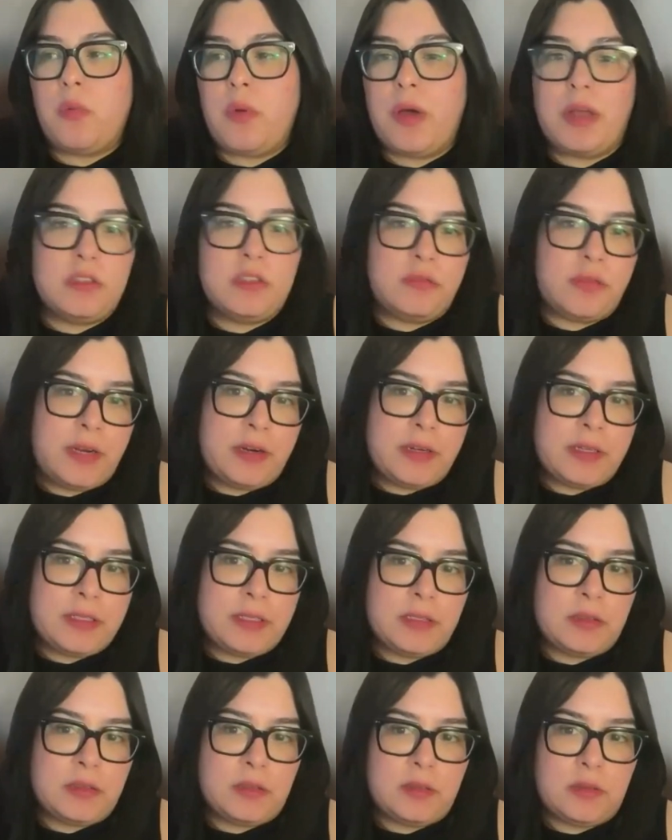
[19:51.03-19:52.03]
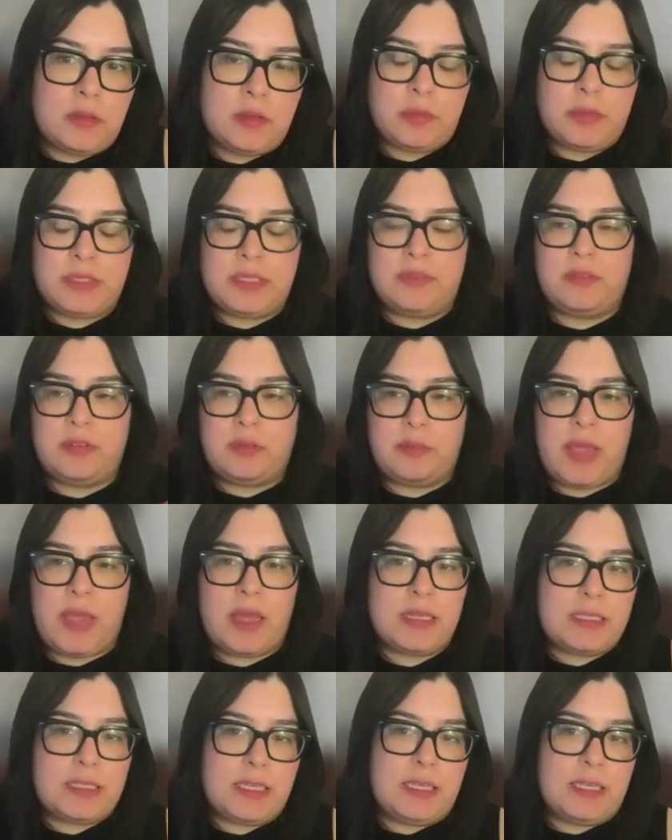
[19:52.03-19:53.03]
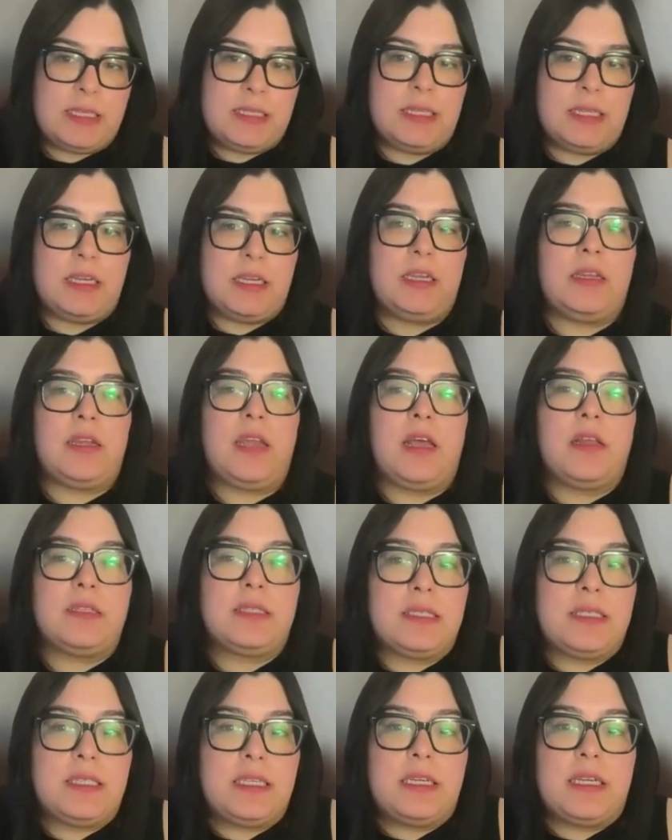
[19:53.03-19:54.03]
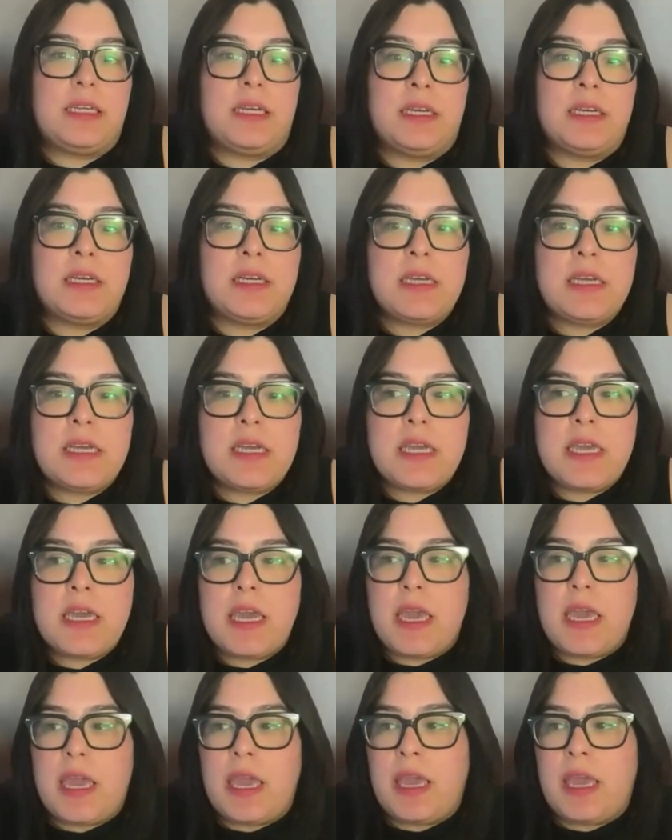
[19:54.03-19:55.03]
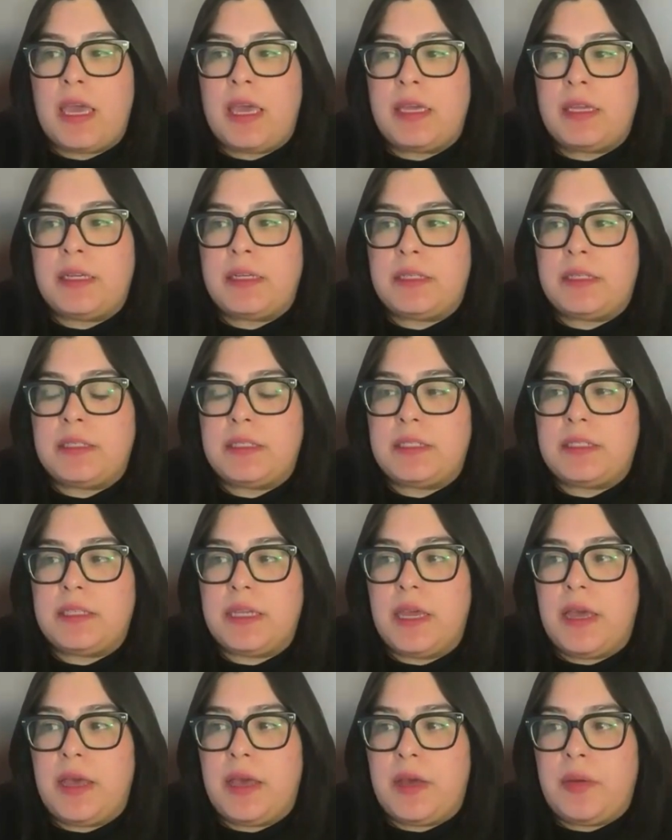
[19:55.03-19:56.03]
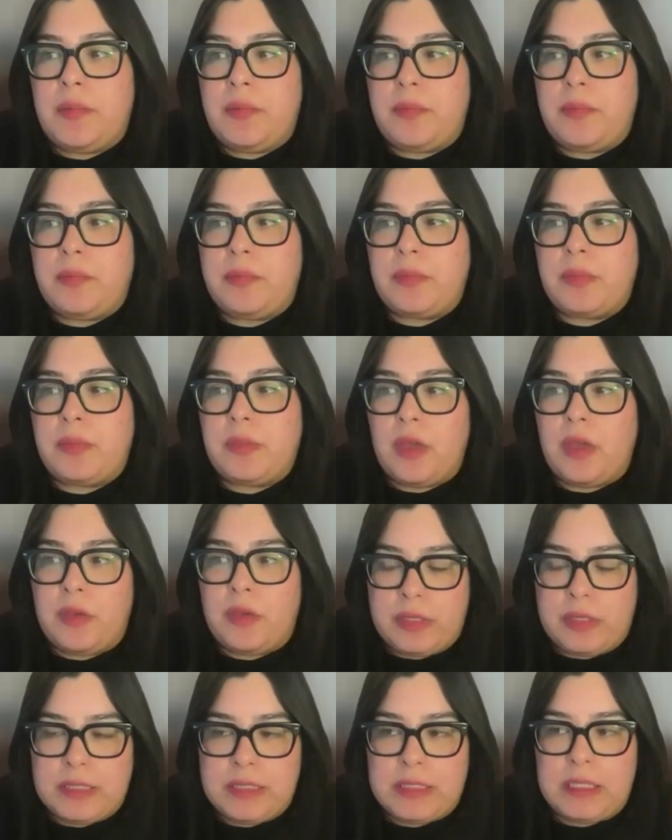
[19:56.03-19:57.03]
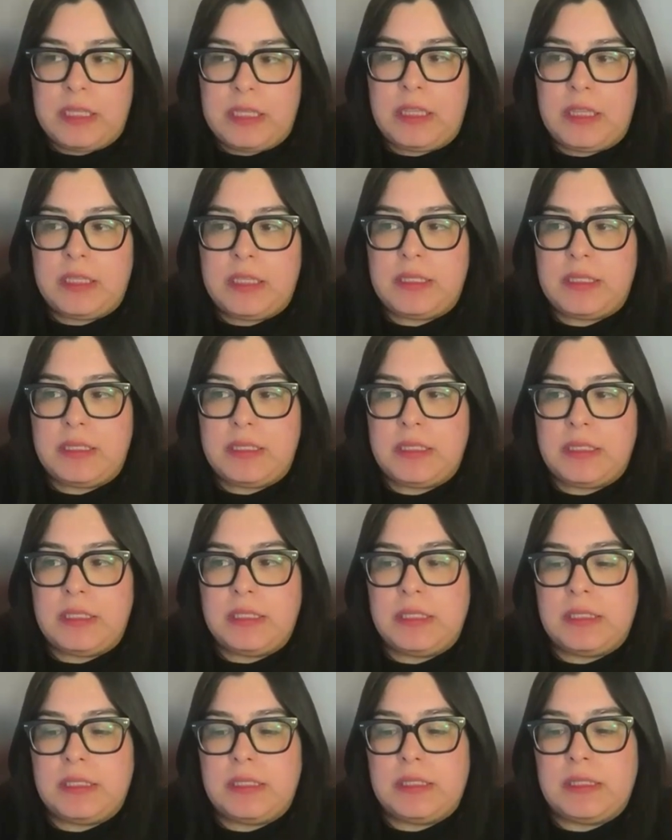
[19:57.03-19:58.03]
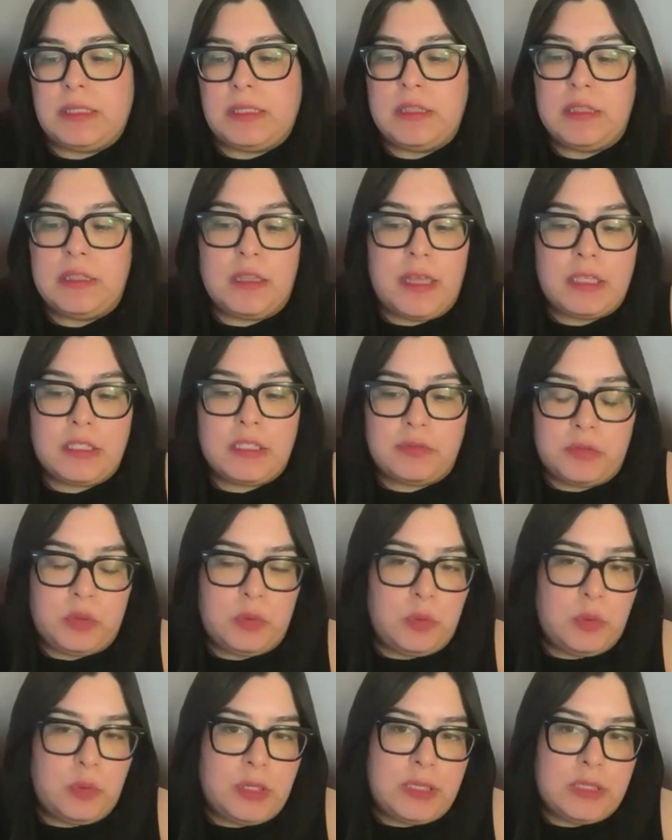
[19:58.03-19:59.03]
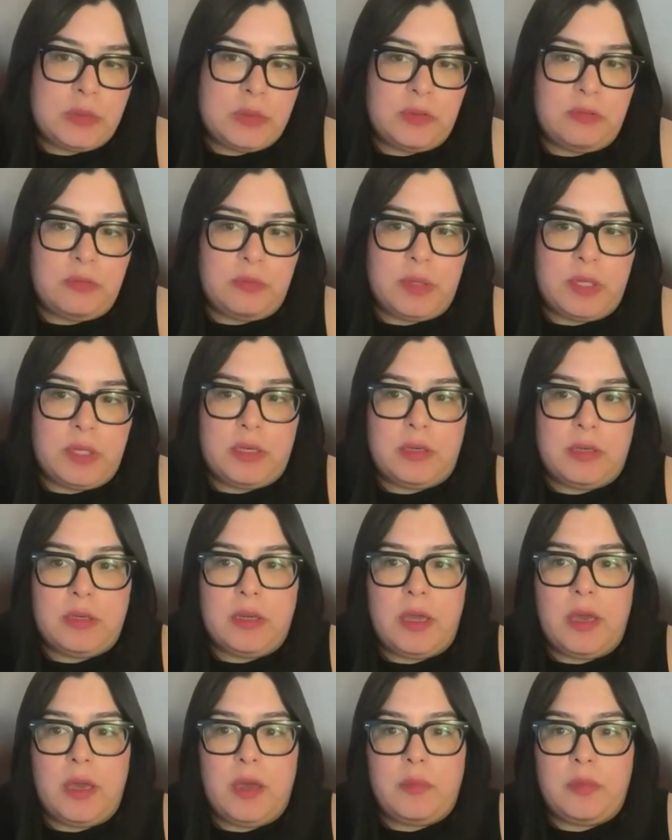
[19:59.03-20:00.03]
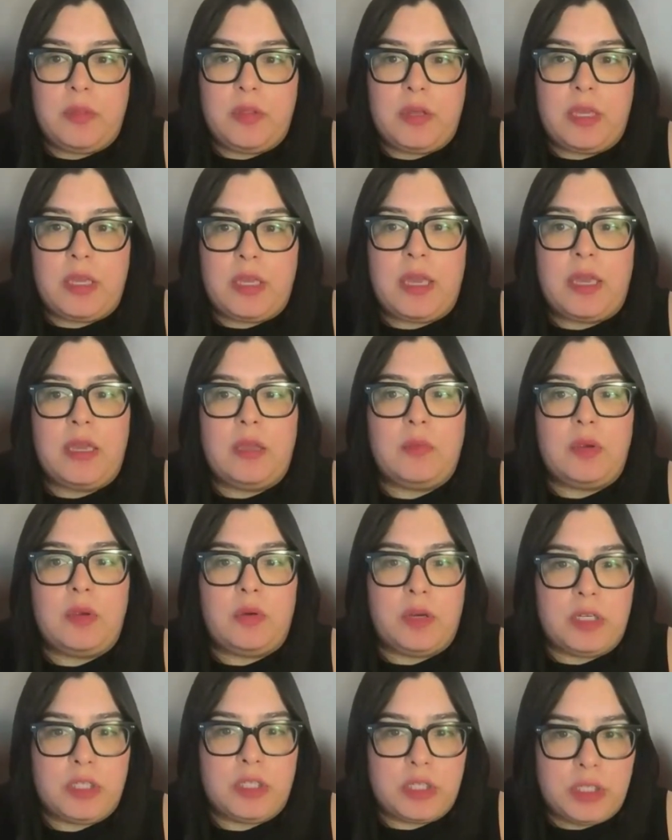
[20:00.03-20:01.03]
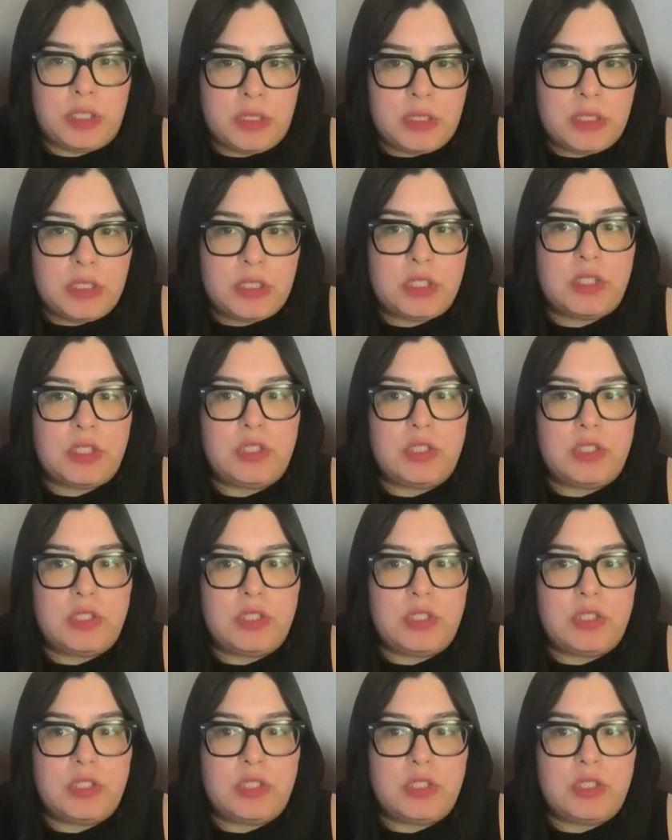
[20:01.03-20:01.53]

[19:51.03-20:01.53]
the wildfires in the Pacific Palisades and in Altadena. And obviously, this in the last few weeks, we've been looking at immigration